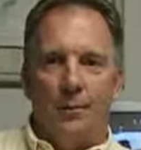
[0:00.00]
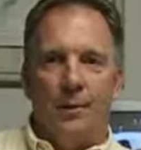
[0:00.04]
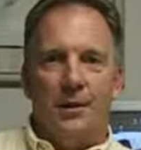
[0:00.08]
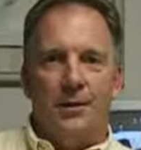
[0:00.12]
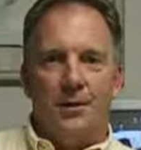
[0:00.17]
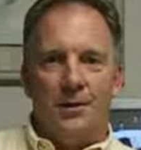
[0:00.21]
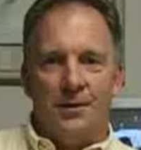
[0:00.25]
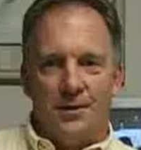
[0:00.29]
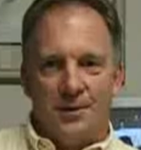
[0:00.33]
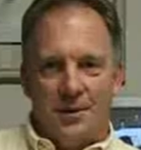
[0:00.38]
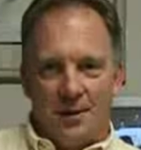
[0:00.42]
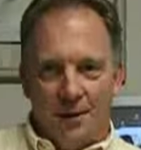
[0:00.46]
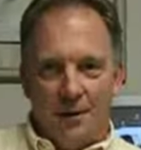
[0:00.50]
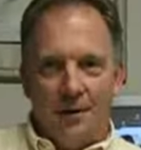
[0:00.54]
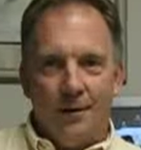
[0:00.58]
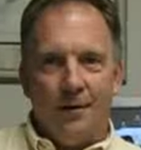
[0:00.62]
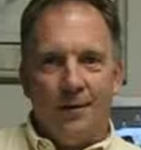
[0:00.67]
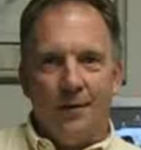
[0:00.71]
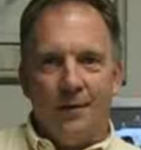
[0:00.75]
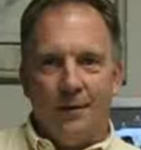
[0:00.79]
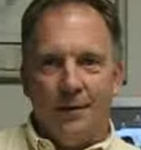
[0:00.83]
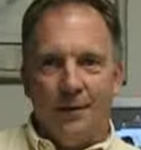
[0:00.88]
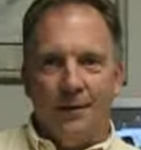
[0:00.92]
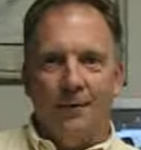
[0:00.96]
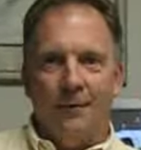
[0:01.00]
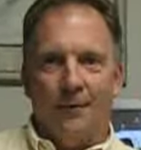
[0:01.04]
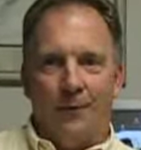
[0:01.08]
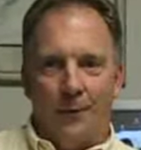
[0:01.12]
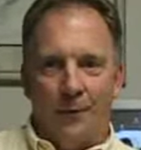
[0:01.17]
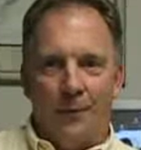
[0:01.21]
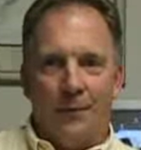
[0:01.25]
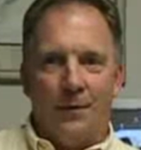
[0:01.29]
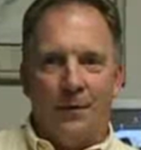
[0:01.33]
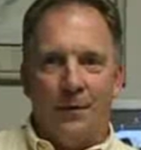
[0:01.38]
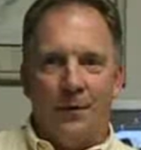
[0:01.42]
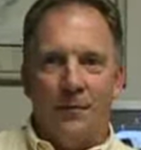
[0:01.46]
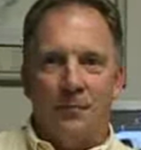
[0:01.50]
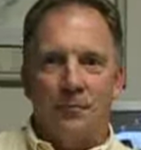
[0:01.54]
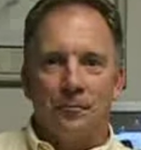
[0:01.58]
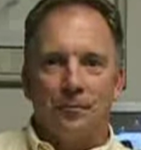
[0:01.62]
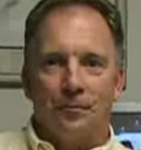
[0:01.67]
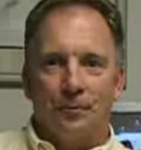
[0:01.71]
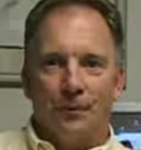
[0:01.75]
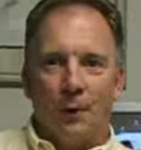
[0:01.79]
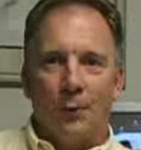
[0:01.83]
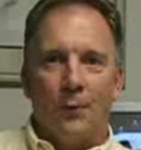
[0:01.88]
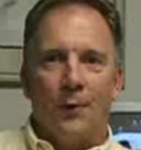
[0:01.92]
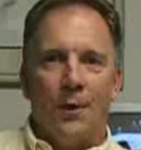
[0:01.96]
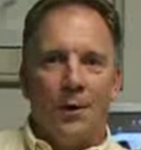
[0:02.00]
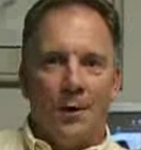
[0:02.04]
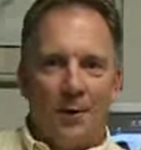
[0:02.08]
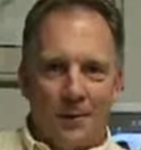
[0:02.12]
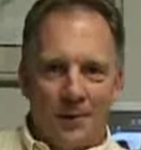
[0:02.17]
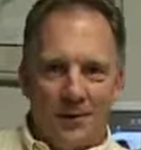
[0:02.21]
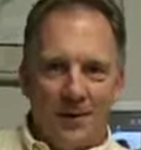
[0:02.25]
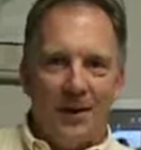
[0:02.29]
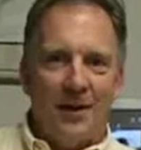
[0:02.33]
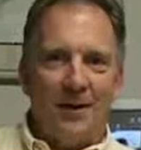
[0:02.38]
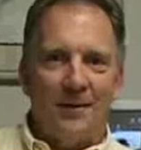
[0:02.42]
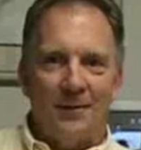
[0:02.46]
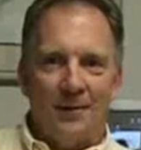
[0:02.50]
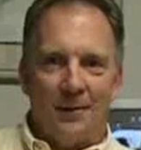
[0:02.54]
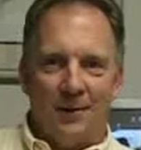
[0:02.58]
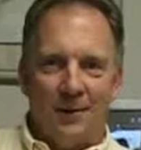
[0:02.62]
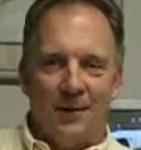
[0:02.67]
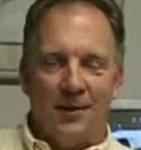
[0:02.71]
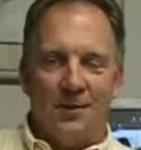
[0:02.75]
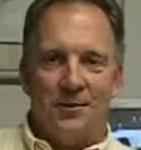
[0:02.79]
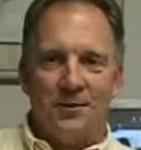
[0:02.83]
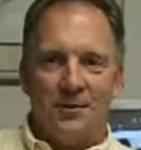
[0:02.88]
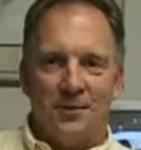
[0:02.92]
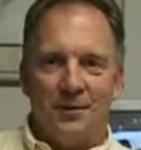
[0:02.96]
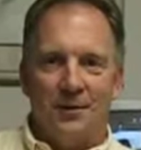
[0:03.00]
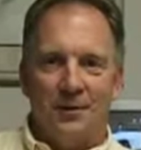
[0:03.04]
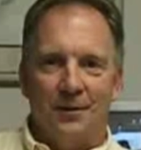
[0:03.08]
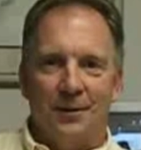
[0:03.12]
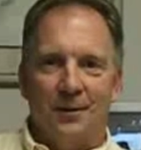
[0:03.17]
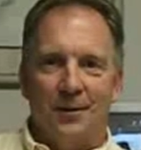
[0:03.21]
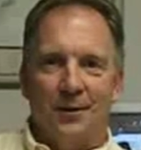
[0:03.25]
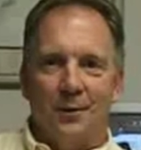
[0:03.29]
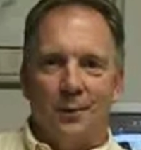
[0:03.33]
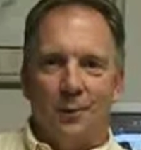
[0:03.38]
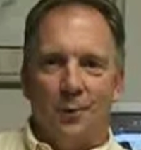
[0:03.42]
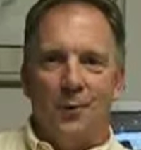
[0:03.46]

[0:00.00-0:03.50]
because here in Florida, we are going to have an election.